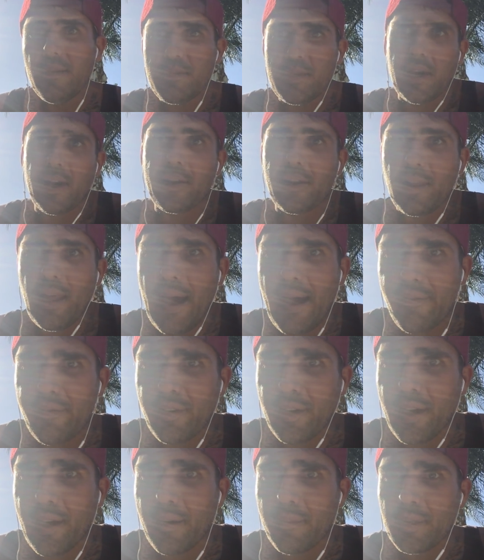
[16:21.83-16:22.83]
it's kind of
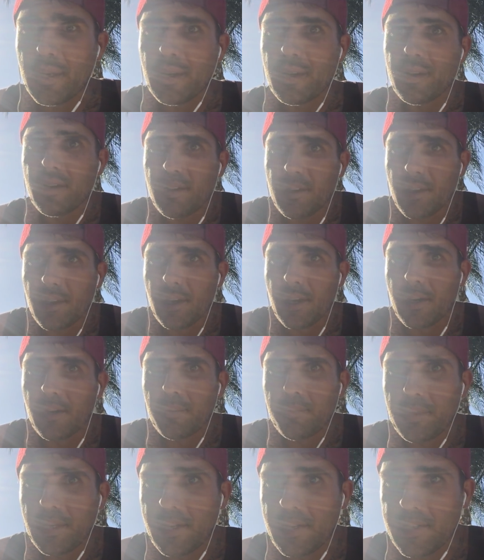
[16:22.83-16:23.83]
laughing at me, you know,
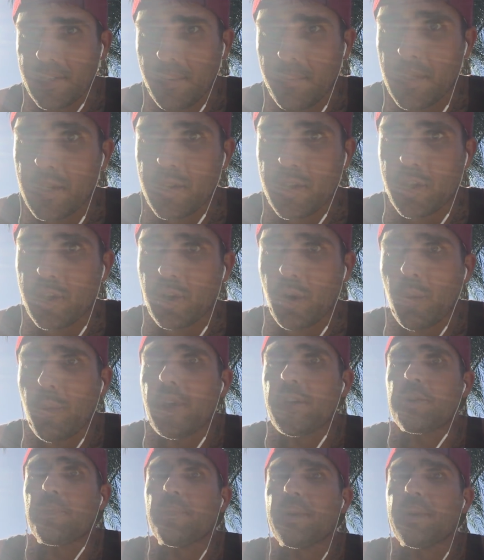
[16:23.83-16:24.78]
because I'm in so much